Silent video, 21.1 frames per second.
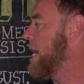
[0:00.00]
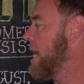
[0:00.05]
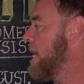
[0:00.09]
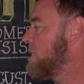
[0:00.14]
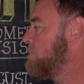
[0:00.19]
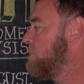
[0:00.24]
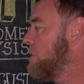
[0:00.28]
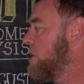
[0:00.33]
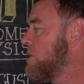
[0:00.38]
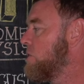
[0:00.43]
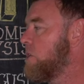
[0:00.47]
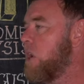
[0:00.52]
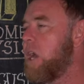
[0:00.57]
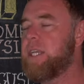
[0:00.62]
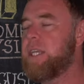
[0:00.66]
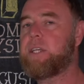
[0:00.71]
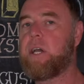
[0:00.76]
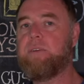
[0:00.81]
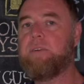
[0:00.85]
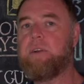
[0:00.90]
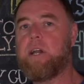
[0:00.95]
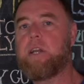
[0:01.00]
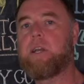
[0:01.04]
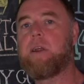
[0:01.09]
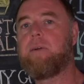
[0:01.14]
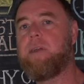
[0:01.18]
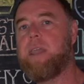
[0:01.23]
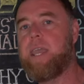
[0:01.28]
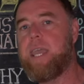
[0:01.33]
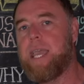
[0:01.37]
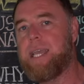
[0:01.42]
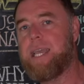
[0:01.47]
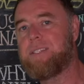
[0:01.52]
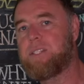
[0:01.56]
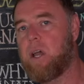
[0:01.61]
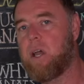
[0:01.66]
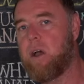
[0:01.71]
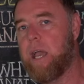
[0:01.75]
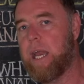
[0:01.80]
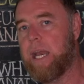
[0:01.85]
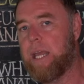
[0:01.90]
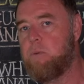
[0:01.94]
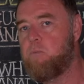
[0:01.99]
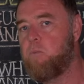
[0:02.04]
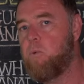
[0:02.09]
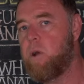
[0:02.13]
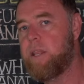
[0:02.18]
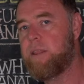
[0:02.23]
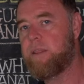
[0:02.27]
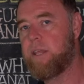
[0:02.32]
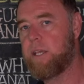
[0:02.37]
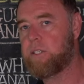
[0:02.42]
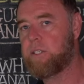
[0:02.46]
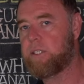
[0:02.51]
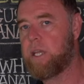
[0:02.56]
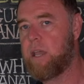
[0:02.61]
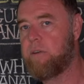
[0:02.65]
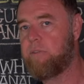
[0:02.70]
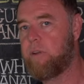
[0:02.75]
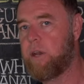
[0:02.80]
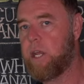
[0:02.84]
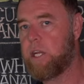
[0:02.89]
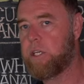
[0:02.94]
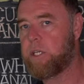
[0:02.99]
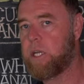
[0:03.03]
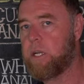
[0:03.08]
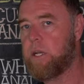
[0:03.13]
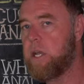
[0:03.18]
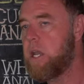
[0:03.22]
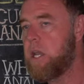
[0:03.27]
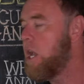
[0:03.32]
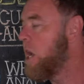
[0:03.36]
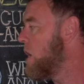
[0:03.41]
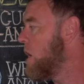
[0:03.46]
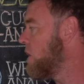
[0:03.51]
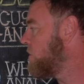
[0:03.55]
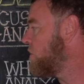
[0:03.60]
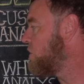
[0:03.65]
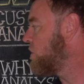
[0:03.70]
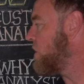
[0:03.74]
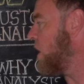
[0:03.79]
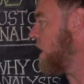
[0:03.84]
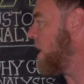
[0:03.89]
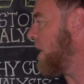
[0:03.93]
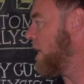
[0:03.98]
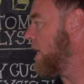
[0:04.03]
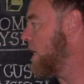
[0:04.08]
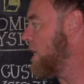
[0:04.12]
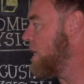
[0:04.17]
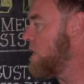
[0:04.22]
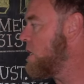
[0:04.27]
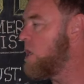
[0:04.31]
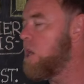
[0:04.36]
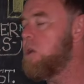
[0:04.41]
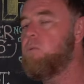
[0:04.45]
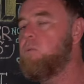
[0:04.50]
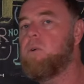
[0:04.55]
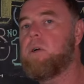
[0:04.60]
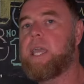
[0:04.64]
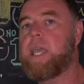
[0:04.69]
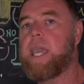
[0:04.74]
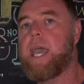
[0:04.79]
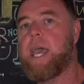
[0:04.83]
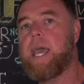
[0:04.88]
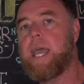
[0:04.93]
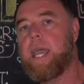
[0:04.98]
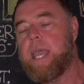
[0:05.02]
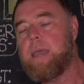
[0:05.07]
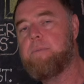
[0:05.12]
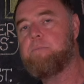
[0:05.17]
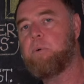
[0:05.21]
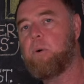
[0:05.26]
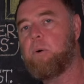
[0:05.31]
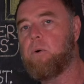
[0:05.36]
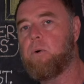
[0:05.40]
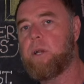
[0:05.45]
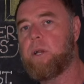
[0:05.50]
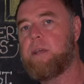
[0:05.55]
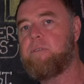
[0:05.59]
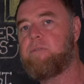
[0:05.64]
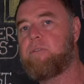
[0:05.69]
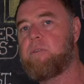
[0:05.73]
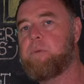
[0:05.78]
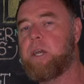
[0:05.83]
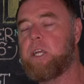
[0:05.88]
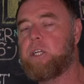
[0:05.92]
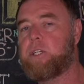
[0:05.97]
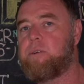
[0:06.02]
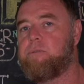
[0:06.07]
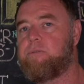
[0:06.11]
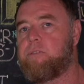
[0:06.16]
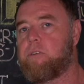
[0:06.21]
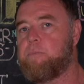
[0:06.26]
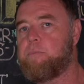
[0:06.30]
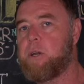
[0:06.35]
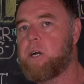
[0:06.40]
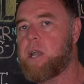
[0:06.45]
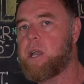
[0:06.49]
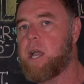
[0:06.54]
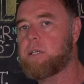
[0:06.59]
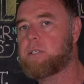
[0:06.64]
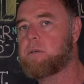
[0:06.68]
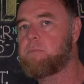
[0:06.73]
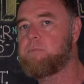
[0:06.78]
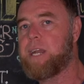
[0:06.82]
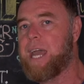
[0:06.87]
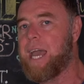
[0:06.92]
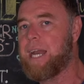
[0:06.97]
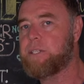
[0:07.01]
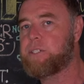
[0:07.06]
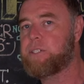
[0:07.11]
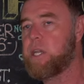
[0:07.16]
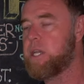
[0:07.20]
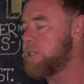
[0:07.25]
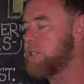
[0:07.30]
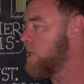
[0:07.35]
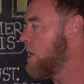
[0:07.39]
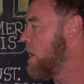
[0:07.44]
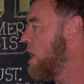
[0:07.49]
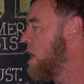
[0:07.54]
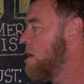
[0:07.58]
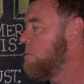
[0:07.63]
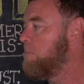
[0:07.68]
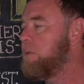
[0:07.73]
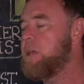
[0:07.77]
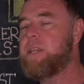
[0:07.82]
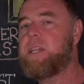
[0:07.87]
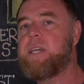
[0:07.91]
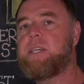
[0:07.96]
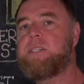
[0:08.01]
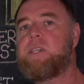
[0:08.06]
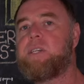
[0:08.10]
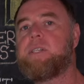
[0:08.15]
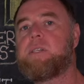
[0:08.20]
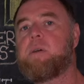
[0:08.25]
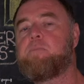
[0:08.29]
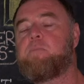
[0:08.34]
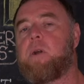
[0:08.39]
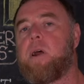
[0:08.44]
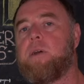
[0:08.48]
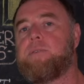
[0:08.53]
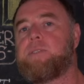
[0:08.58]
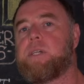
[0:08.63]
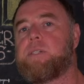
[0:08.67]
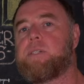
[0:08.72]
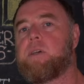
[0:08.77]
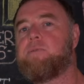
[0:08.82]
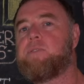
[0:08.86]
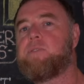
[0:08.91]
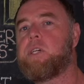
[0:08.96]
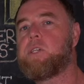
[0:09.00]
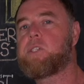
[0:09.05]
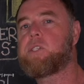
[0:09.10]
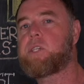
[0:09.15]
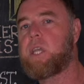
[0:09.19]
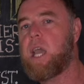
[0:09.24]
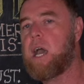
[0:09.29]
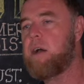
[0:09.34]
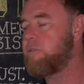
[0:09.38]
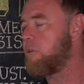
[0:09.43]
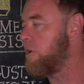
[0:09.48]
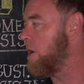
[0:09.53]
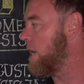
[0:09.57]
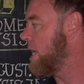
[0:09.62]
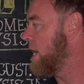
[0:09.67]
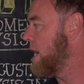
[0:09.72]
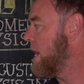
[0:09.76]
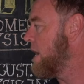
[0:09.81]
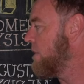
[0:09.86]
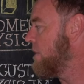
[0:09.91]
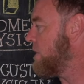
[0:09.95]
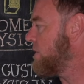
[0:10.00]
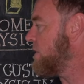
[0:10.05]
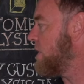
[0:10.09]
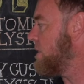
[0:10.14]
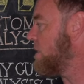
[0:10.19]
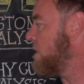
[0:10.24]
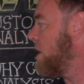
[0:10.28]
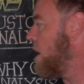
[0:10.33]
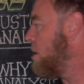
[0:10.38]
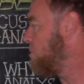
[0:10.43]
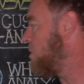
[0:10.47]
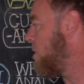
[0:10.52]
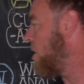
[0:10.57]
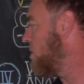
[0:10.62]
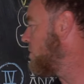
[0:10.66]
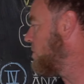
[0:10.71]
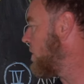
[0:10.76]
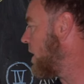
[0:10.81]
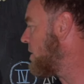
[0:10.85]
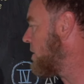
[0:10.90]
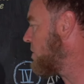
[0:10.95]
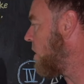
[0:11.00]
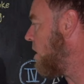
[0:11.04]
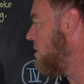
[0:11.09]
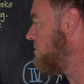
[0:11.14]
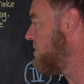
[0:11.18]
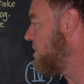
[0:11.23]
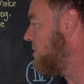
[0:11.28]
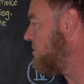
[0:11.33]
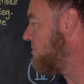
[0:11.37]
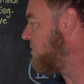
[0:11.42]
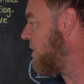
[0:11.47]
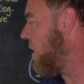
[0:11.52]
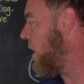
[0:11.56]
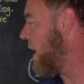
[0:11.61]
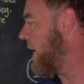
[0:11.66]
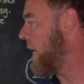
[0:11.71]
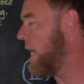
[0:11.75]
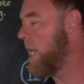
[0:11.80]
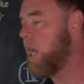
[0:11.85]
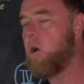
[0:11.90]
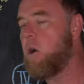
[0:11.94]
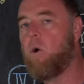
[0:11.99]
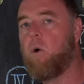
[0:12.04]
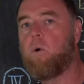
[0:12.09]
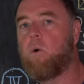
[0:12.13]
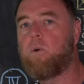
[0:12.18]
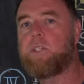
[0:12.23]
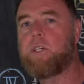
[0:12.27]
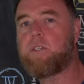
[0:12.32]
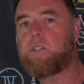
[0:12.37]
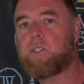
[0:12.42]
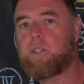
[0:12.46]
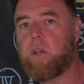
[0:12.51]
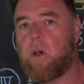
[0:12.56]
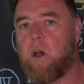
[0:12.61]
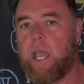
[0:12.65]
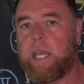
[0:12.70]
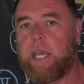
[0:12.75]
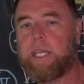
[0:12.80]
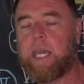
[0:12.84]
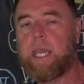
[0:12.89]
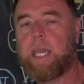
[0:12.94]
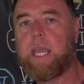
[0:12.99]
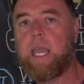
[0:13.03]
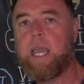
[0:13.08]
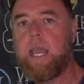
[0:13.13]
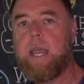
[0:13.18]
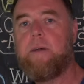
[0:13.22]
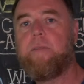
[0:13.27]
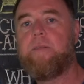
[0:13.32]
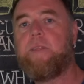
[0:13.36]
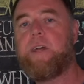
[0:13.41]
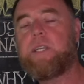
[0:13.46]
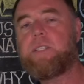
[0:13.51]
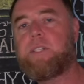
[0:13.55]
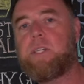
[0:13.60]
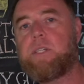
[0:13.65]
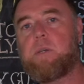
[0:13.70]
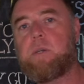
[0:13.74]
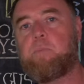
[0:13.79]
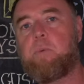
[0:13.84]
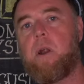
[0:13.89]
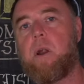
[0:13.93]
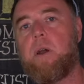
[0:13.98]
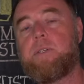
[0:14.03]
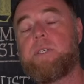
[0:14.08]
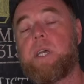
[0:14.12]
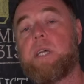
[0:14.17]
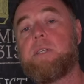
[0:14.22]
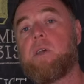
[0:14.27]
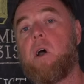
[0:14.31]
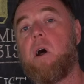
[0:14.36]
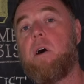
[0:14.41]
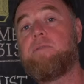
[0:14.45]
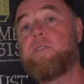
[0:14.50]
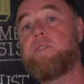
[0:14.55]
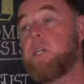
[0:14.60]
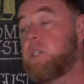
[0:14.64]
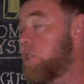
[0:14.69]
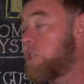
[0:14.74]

is because I don't agree entirely with this definition. Certainly, you will get important information from your customer analysis, but this is a process of discovery. This isn't a process of defining or deciding. This is a process of